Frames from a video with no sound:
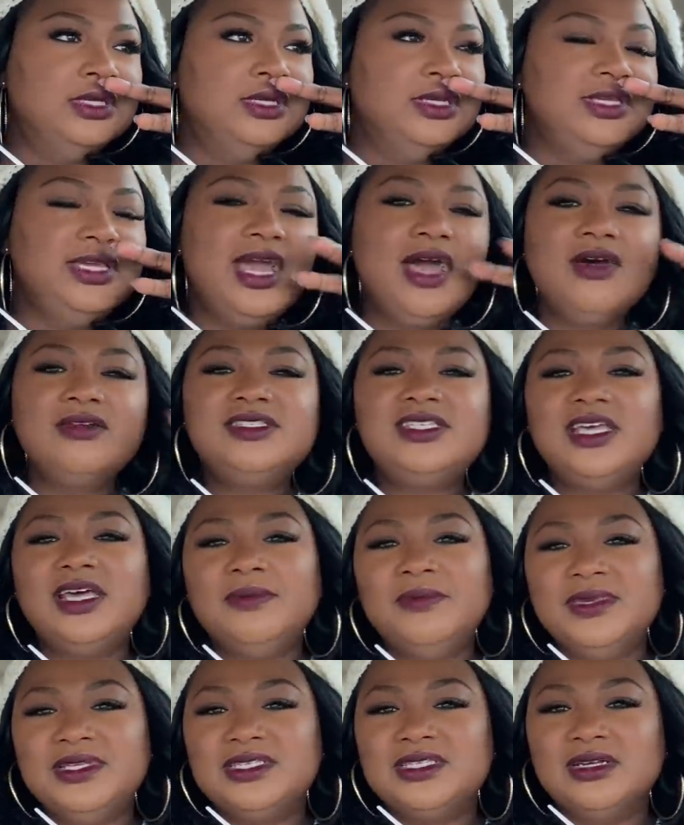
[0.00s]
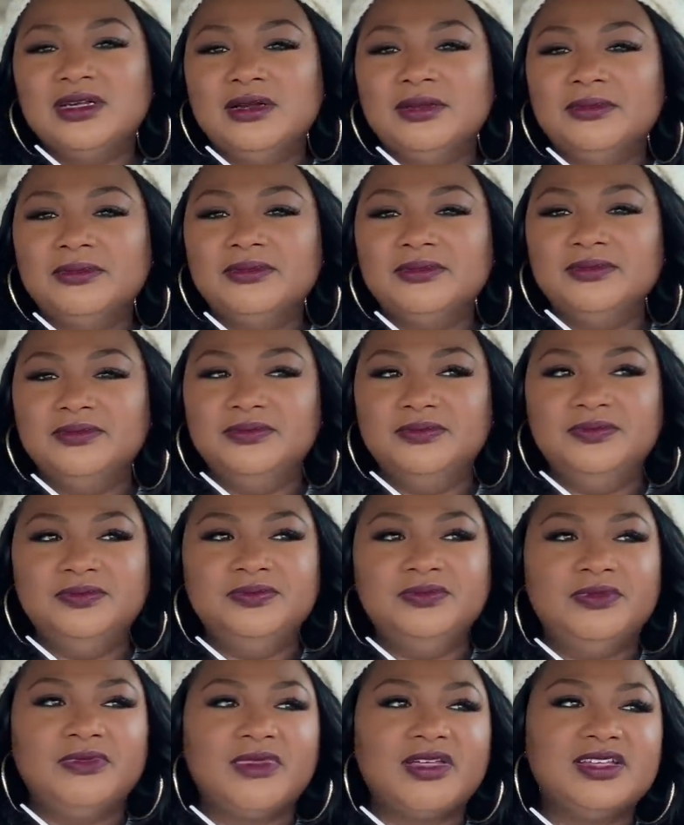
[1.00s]
Y'all tell me something,
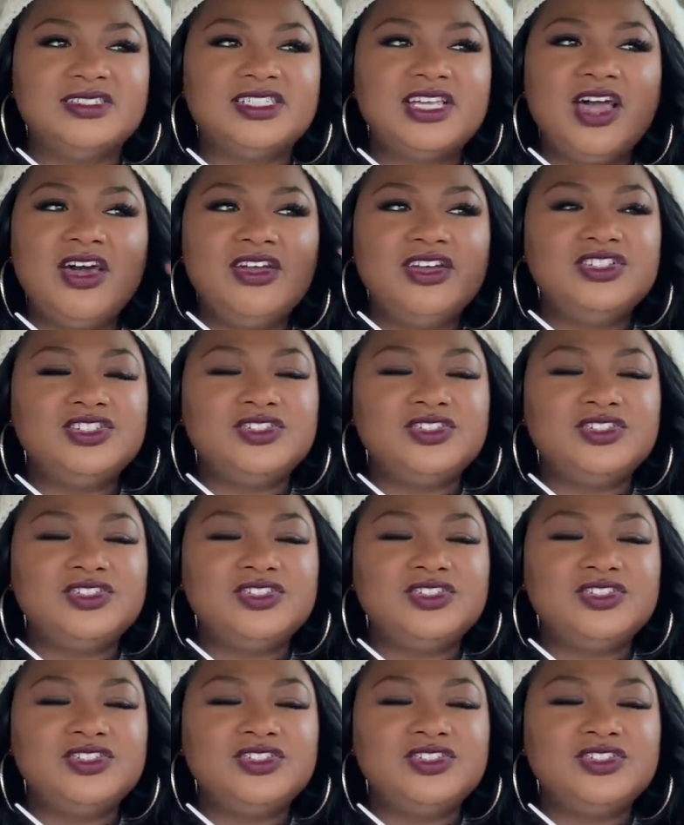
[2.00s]
because y'all done